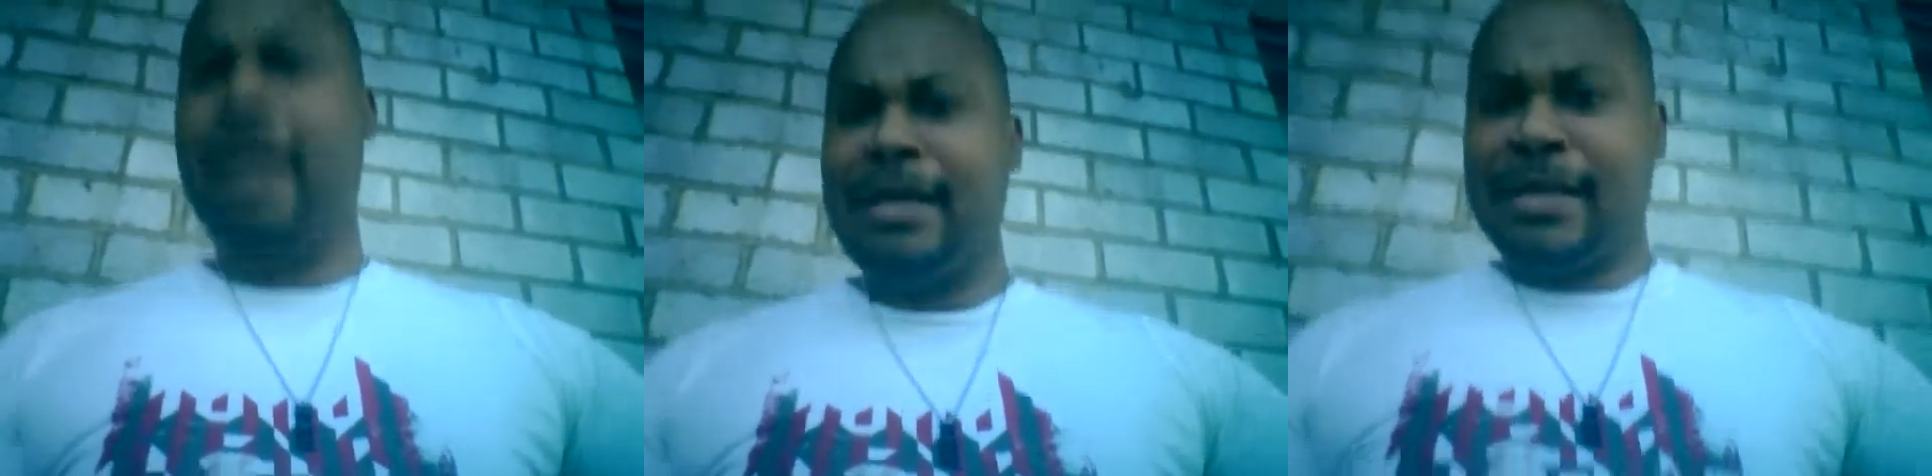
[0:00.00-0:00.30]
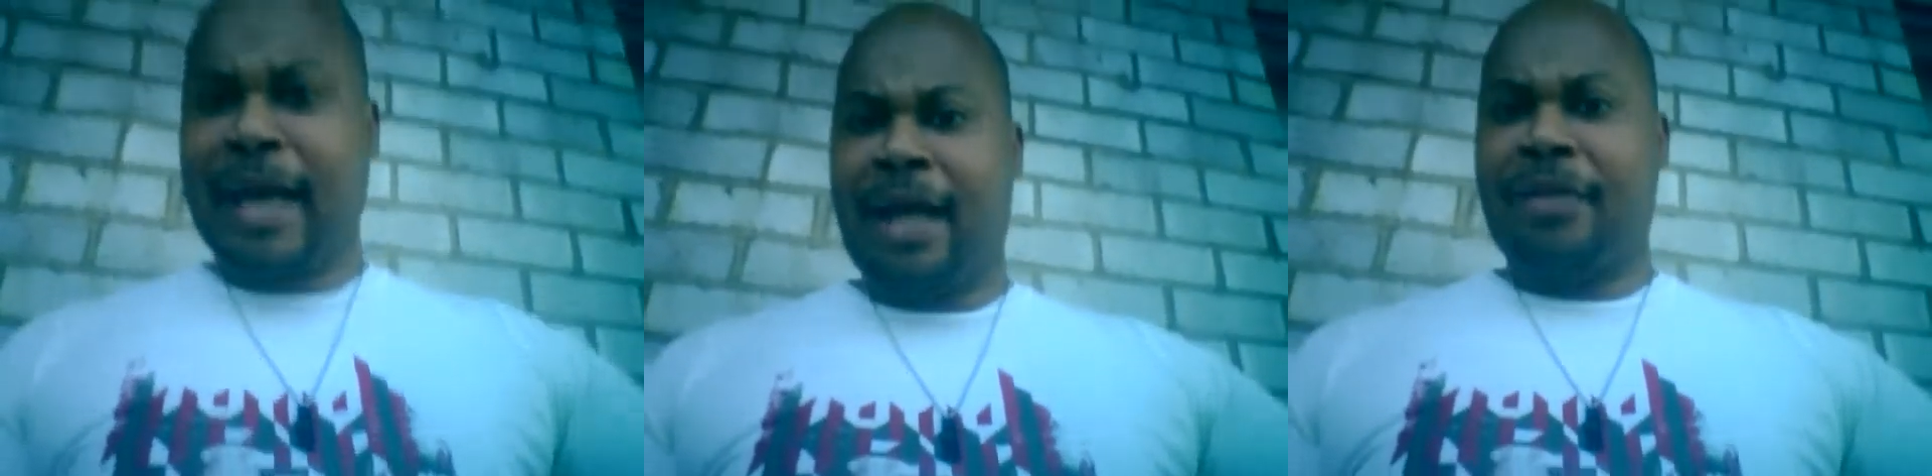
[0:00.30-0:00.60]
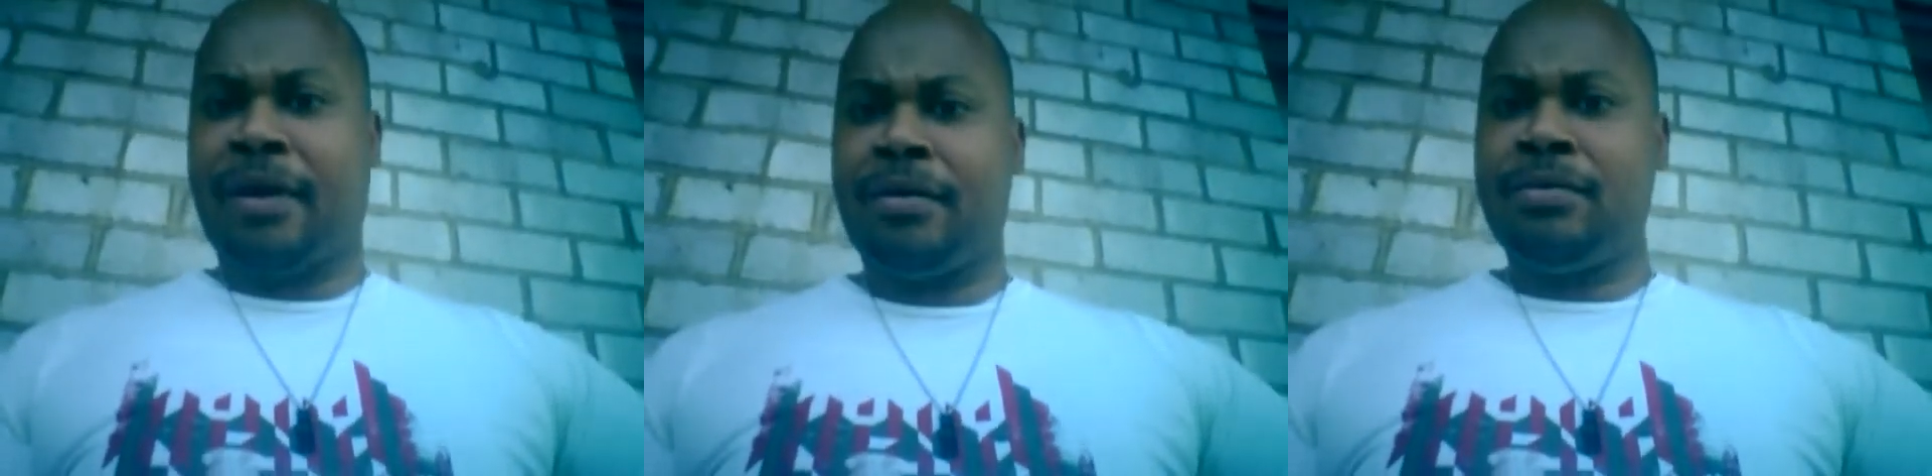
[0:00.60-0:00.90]
Get it
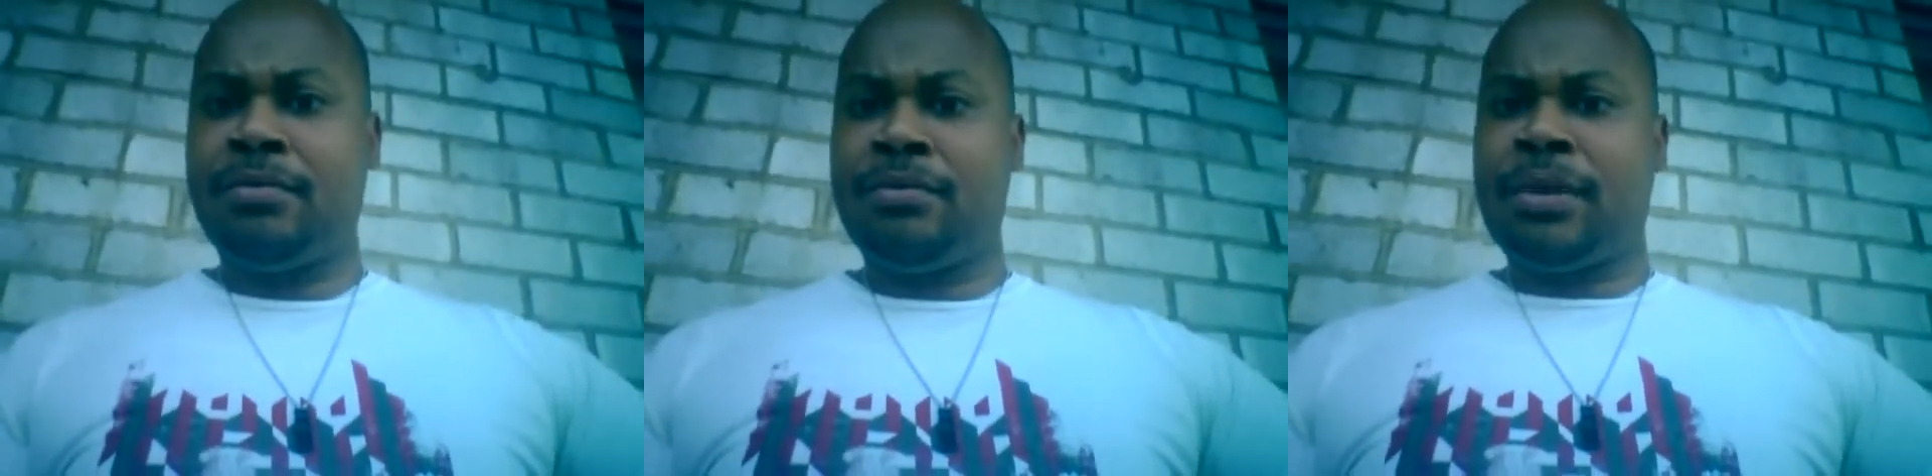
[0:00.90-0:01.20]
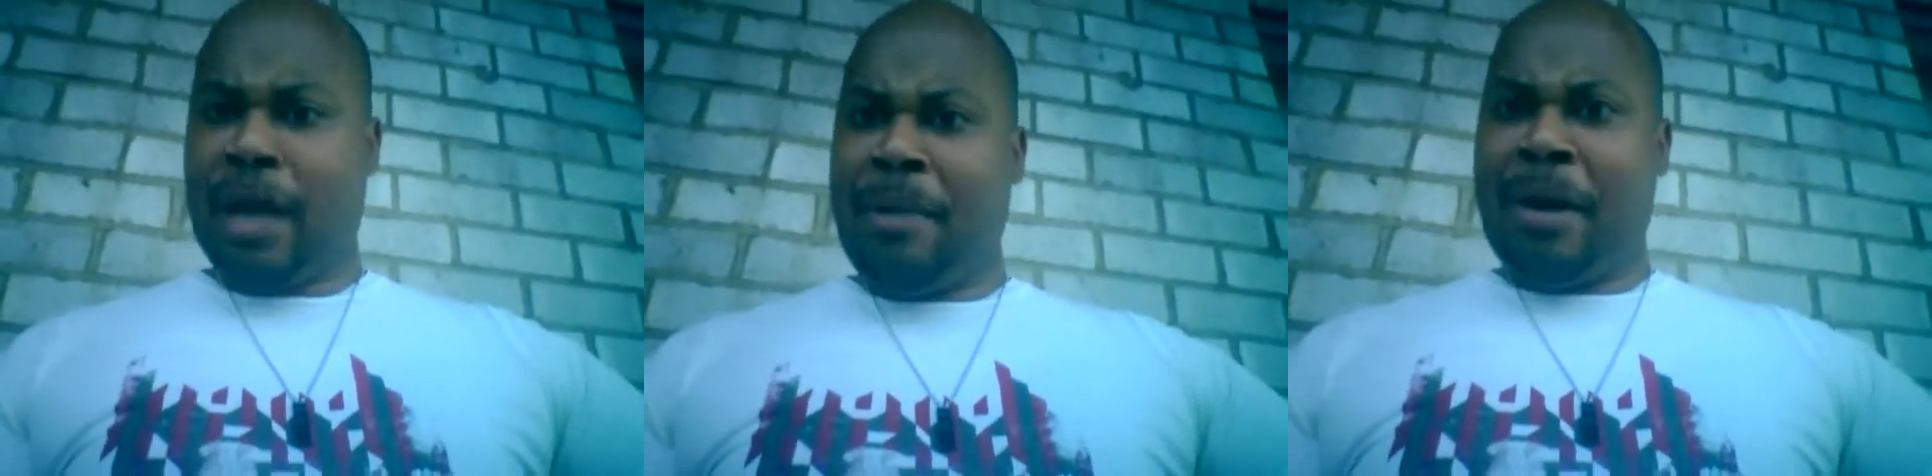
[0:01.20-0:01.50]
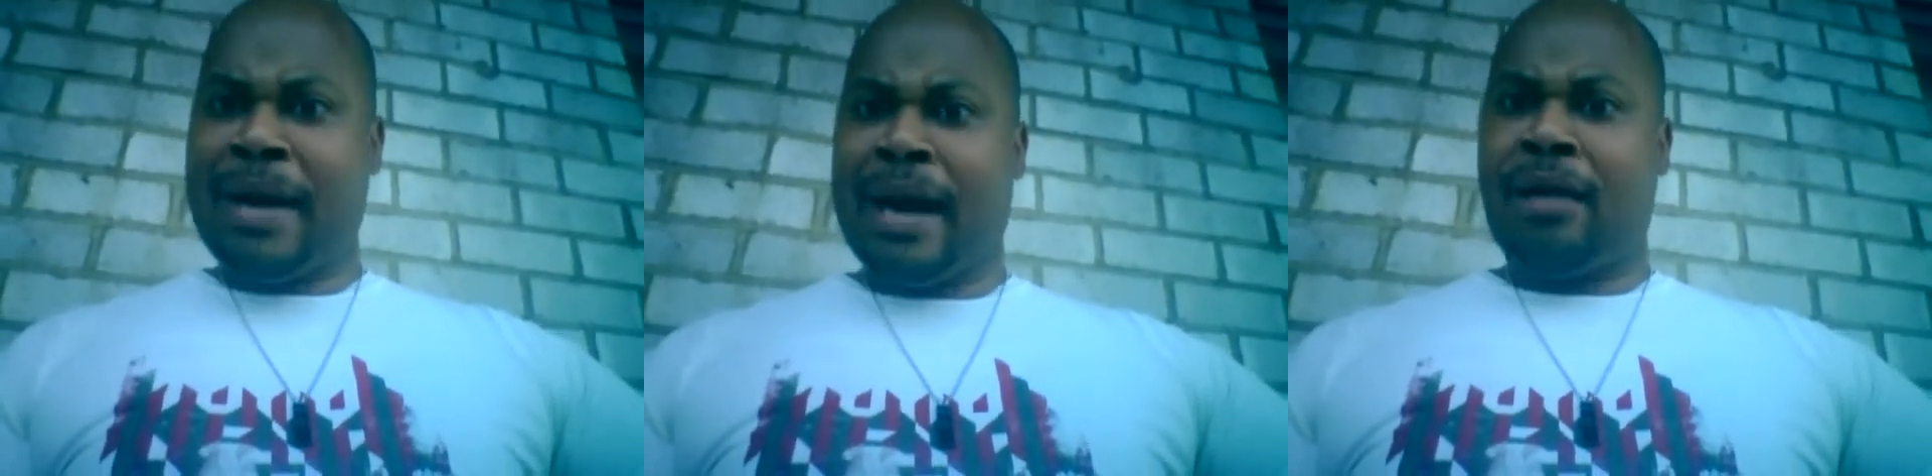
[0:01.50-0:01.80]
together. Come
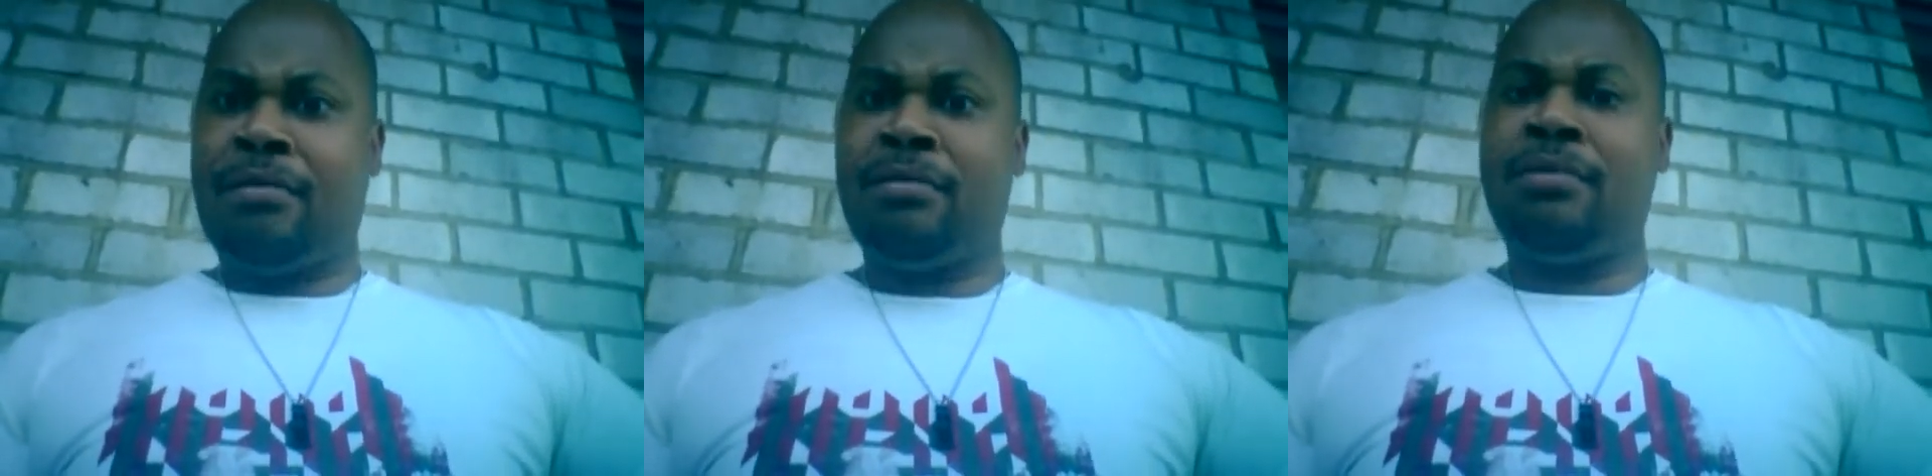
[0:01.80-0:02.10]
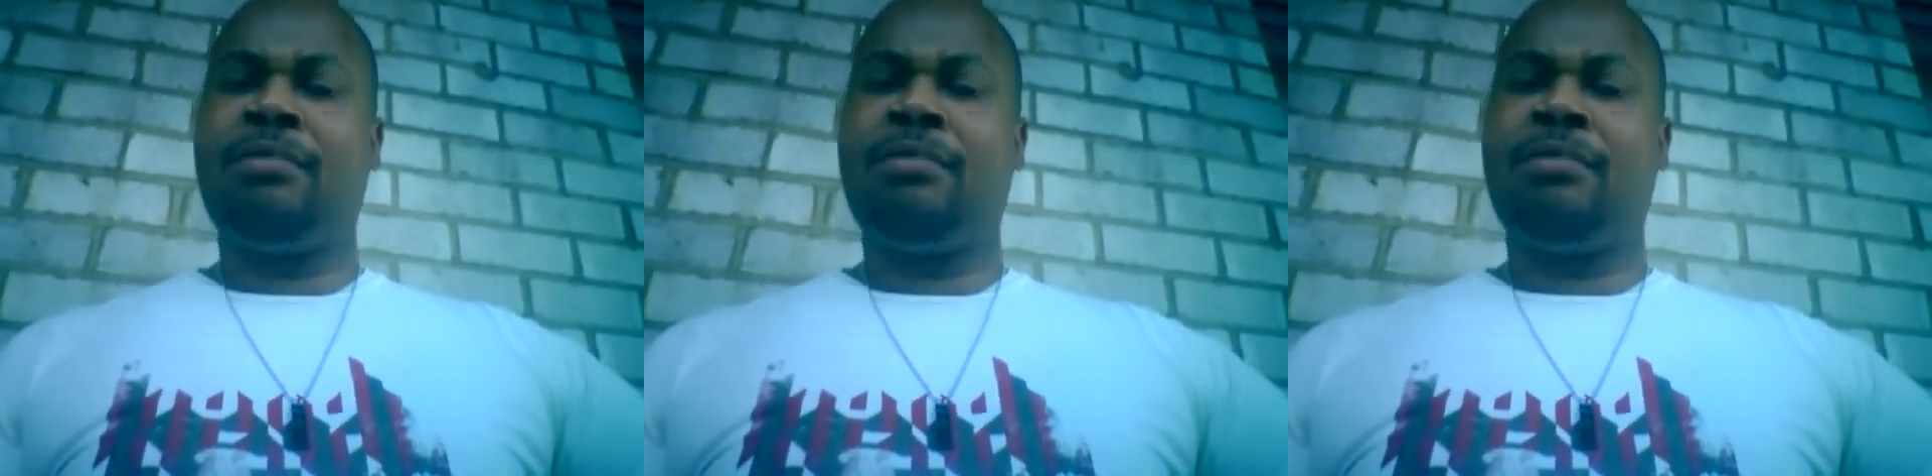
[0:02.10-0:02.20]
on now.